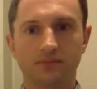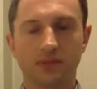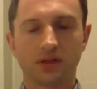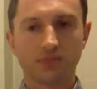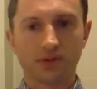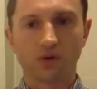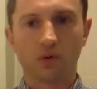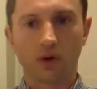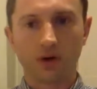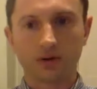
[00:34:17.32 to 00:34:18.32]
little bit of
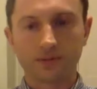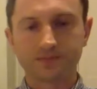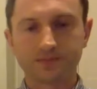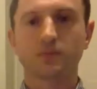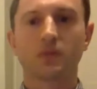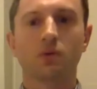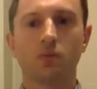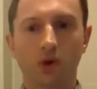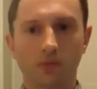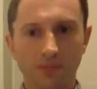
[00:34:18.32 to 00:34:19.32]
oil,
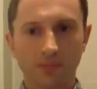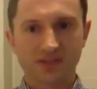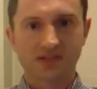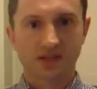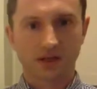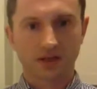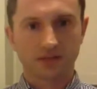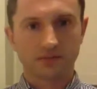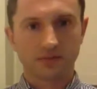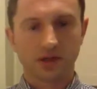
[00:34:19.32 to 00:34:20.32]
warm up the skillet,
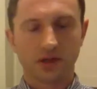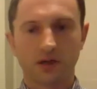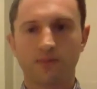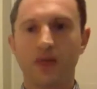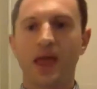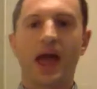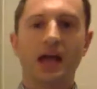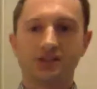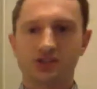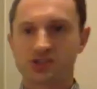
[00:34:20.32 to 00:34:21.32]

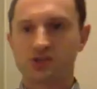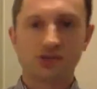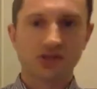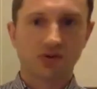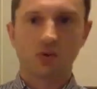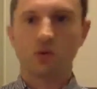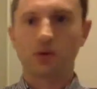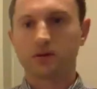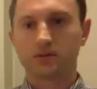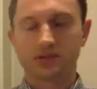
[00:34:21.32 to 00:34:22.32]
and just use the
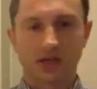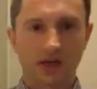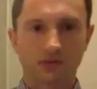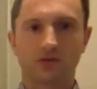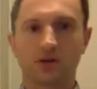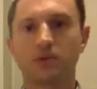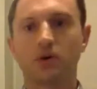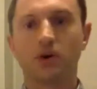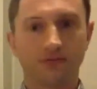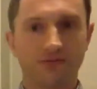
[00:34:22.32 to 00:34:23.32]
oil to kind of rub
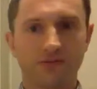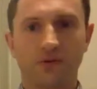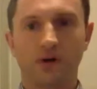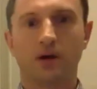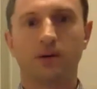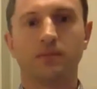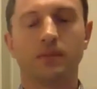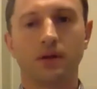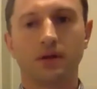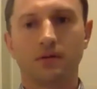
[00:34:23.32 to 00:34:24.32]
off
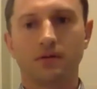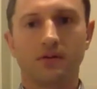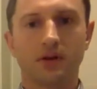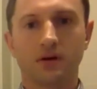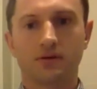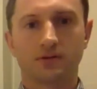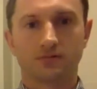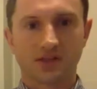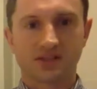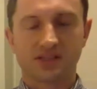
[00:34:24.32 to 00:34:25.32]
the
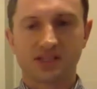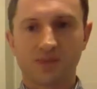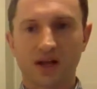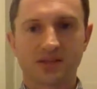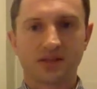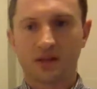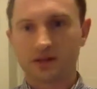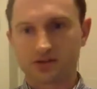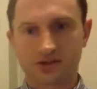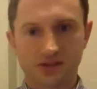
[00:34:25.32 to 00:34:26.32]
rusty spots, and
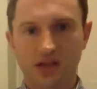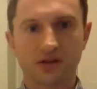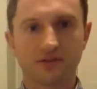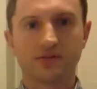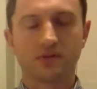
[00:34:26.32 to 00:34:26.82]
they'll just kind of